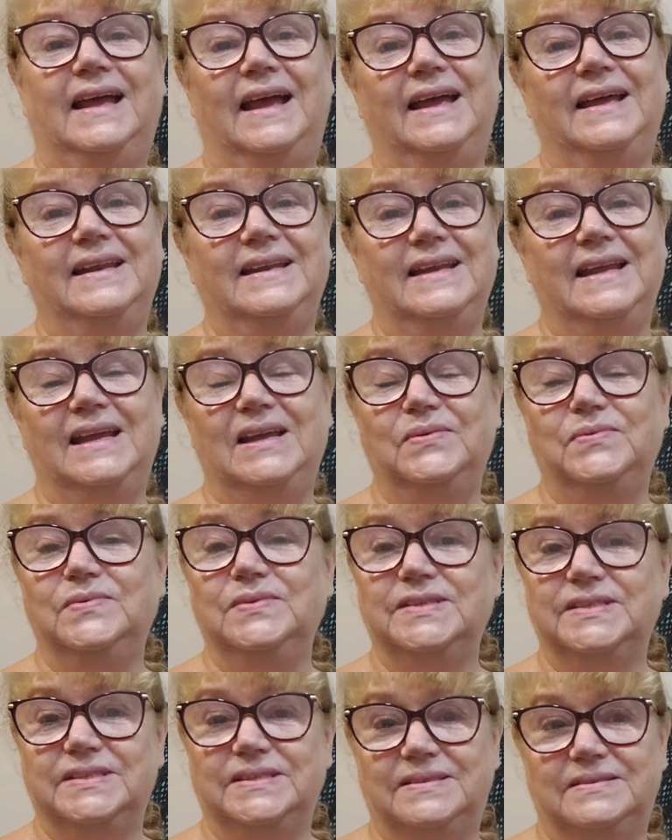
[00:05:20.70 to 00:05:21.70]
And it
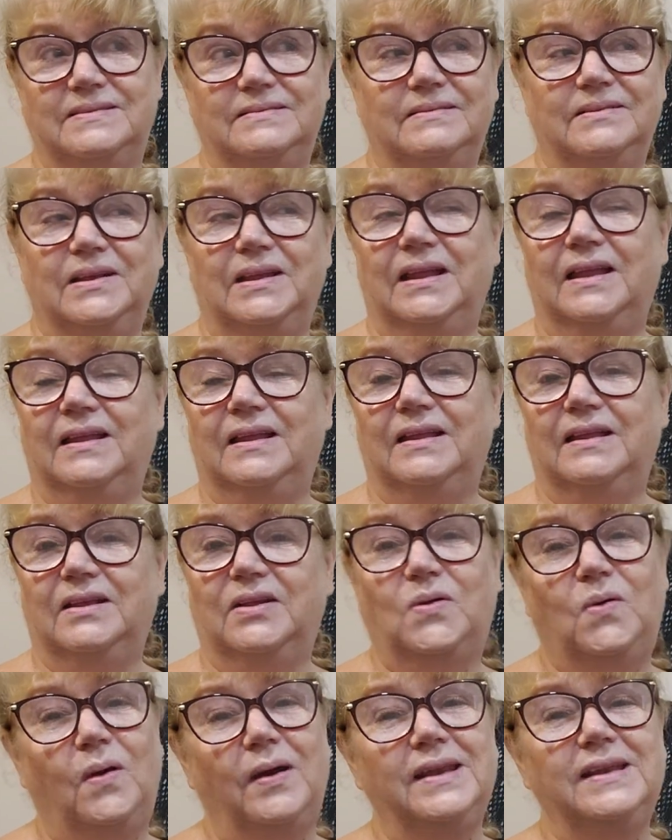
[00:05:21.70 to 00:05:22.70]
was
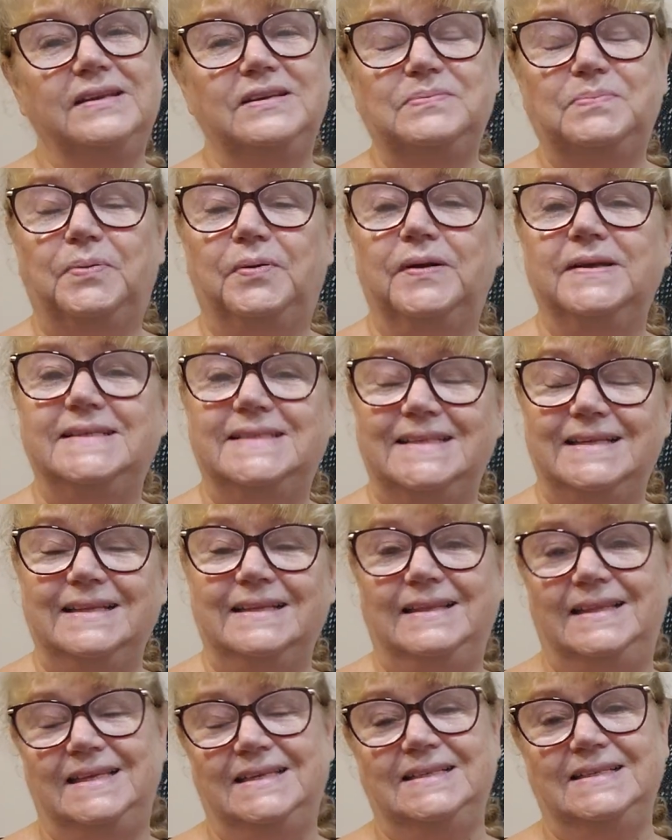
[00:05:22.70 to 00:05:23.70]
quite a
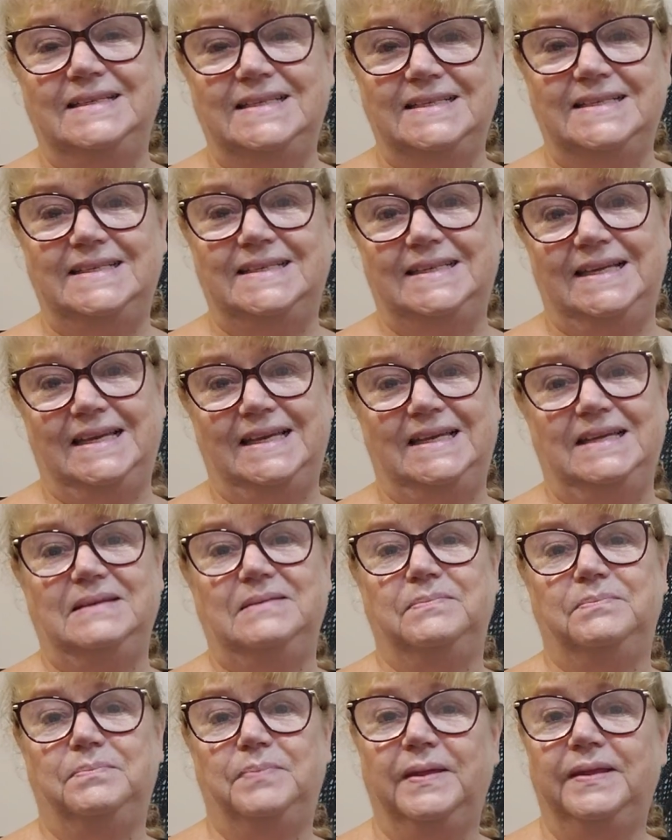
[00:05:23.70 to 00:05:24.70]
depressing thing to see.
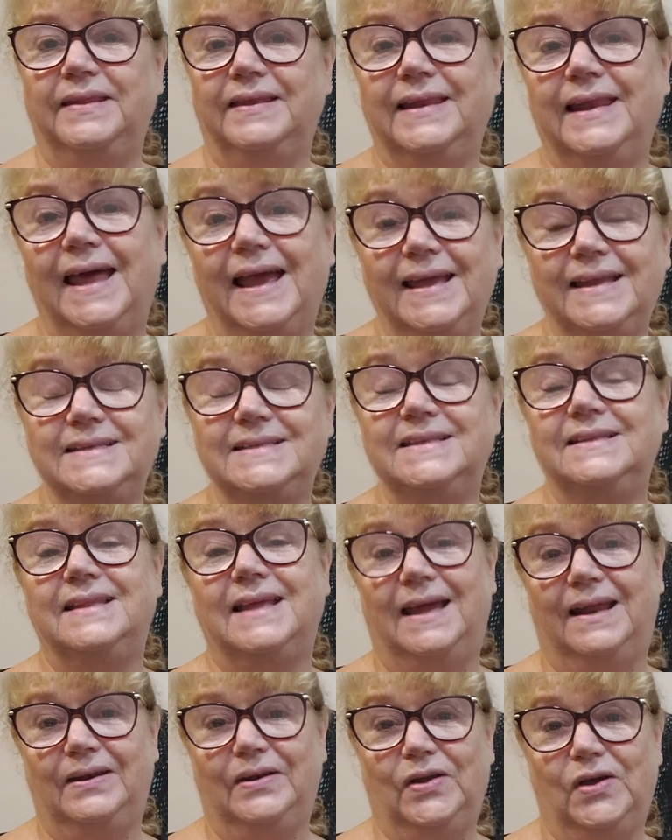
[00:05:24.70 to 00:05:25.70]
But later
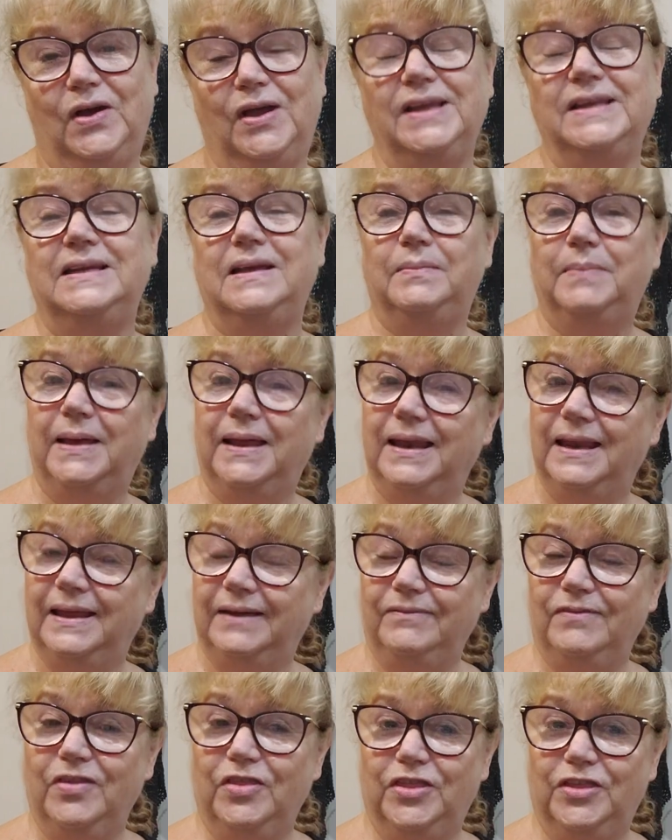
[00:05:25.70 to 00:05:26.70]
that night, about
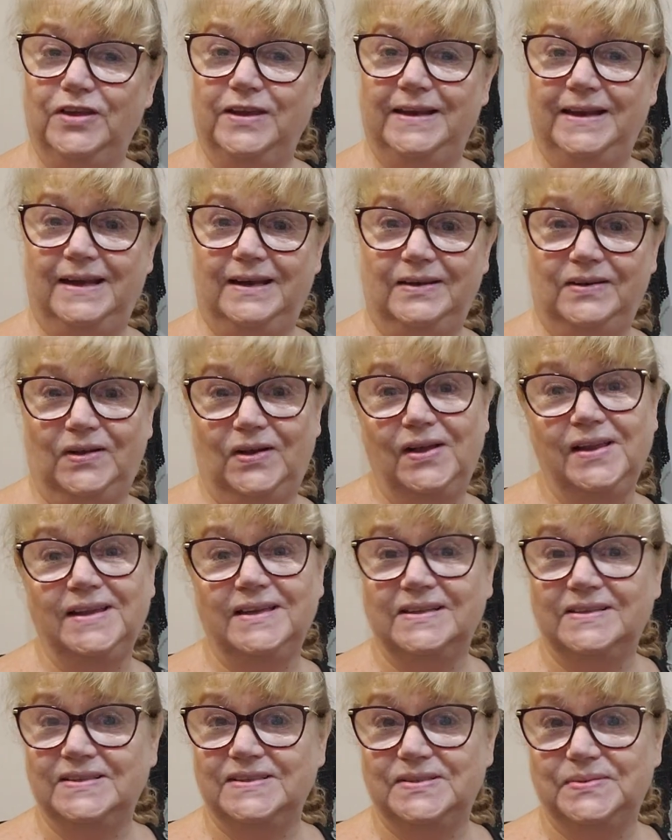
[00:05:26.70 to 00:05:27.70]
11:30 at night,
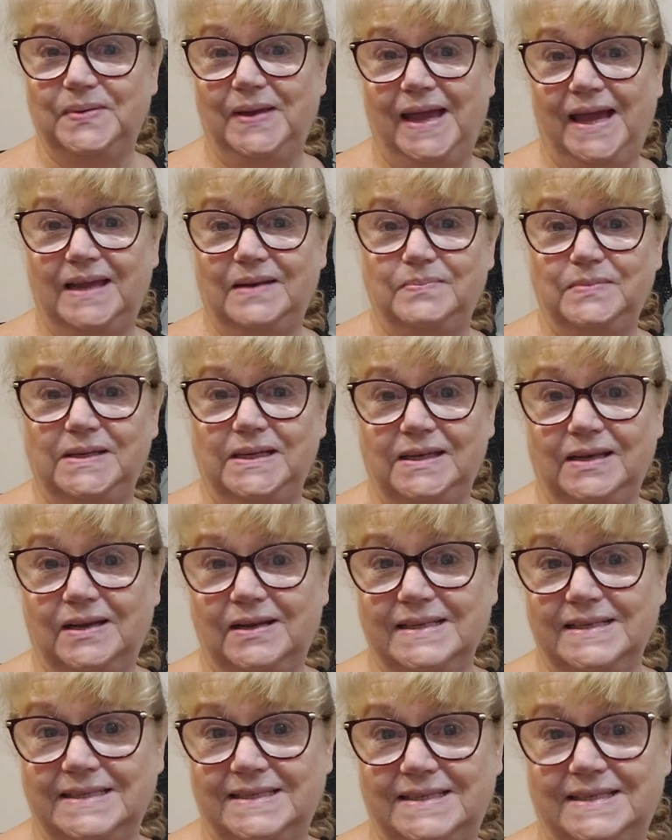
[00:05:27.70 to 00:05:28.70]
because we had
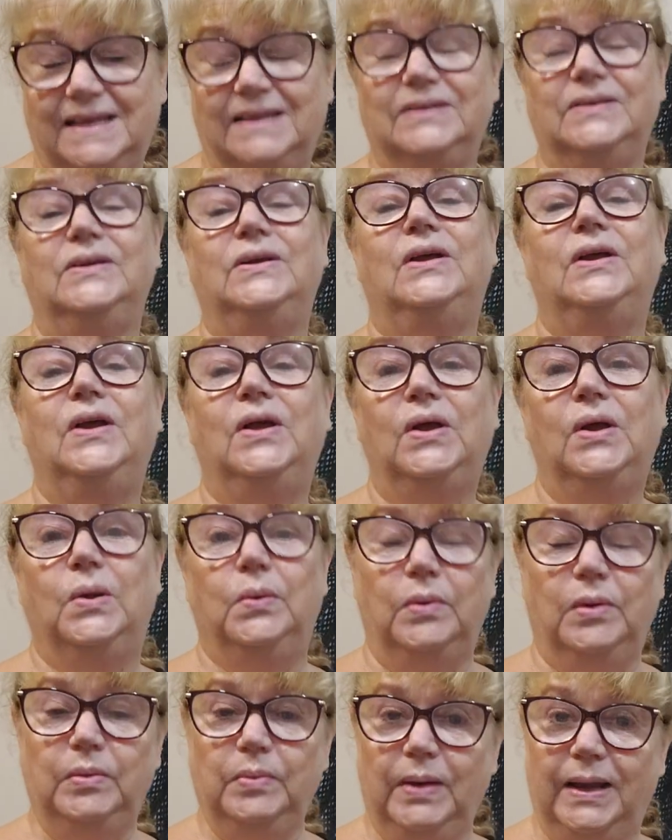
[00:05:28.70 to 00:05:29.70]
midnight sun,
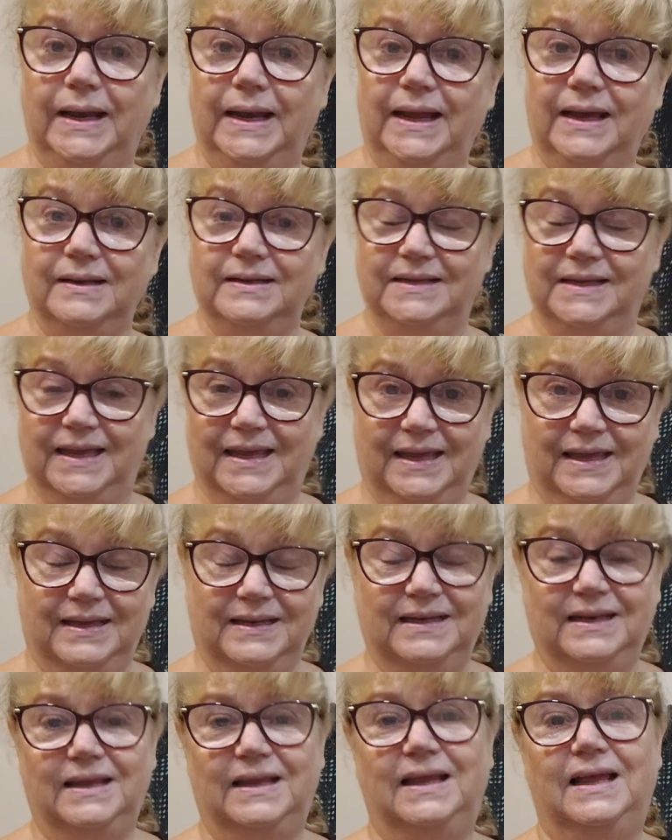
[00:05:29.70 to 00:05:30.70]
we went out
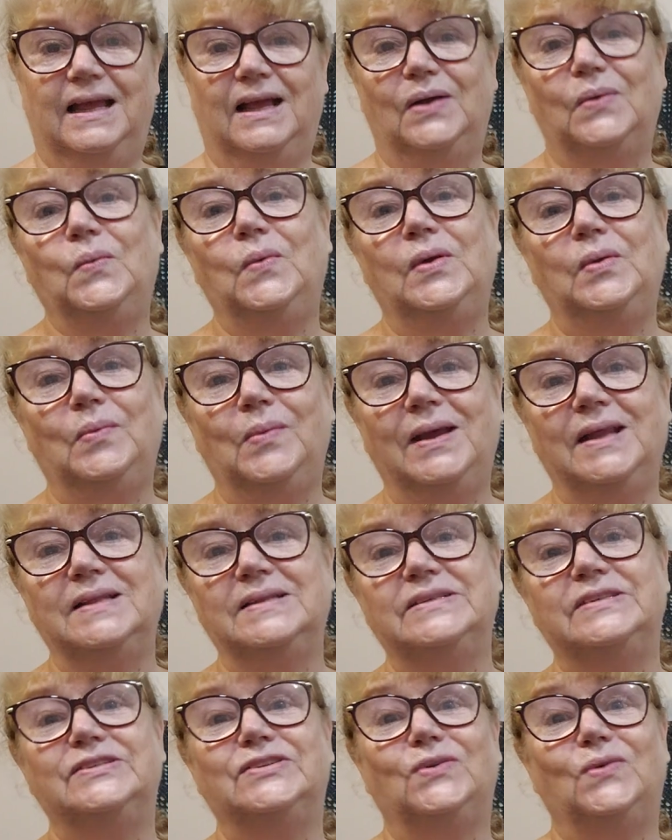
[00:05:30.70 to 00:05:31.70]
again and we went
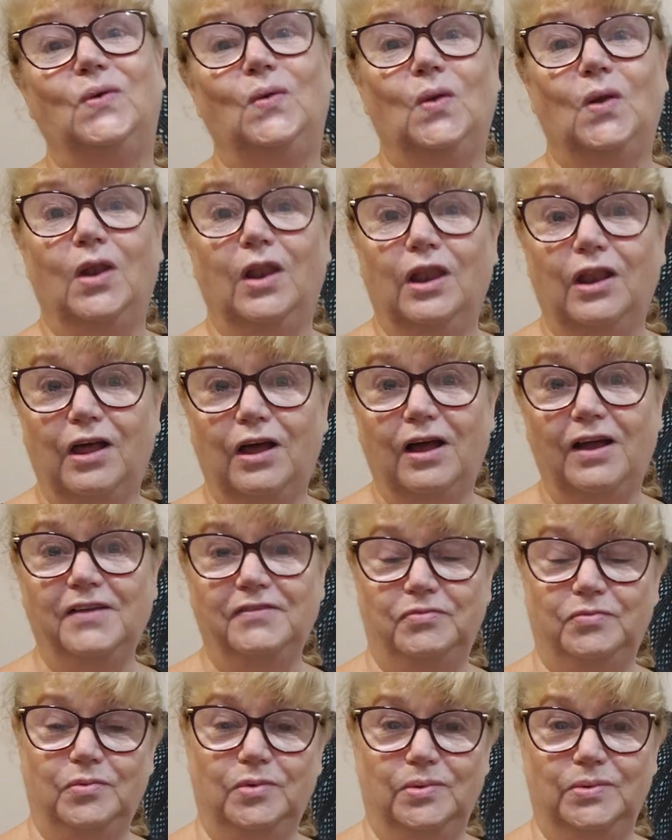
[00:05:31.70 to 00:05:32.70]
and saw
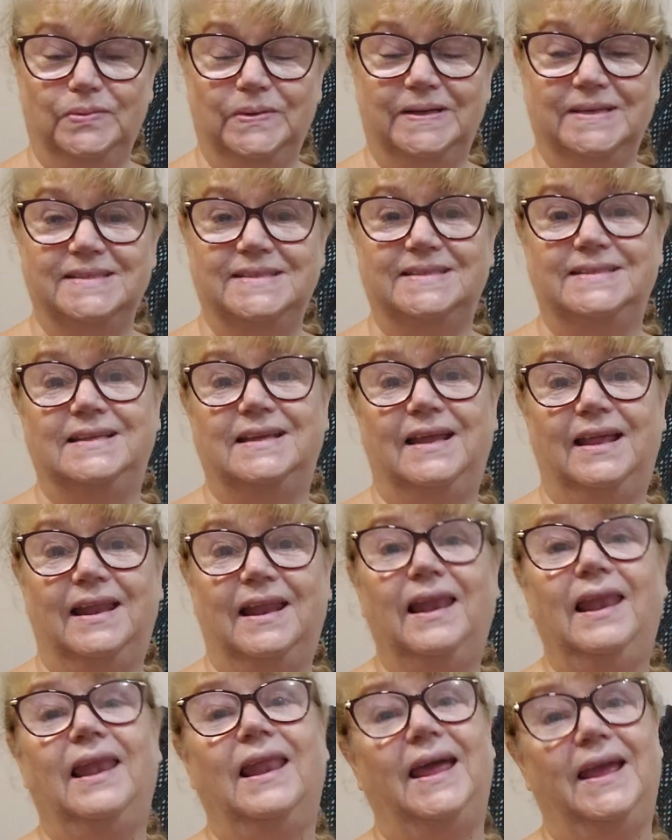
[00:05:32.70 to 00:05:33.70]
live walrus
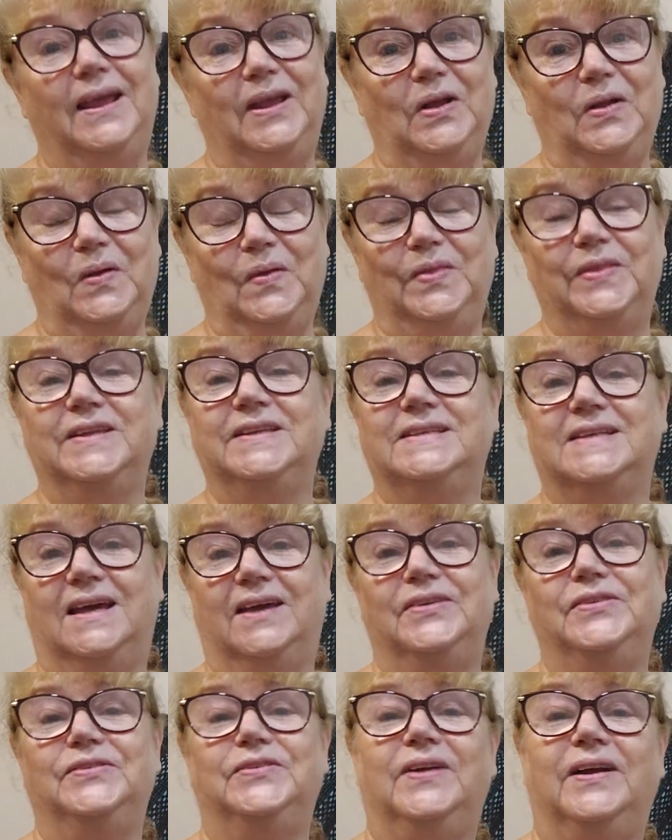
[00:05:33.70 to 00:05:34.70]
laying on the
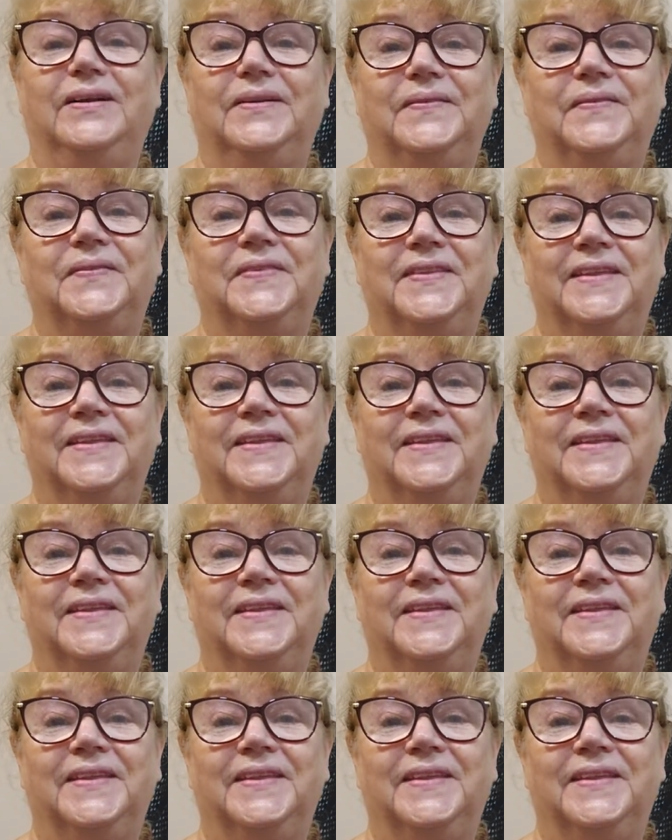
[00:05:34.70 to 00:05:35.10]
tundra.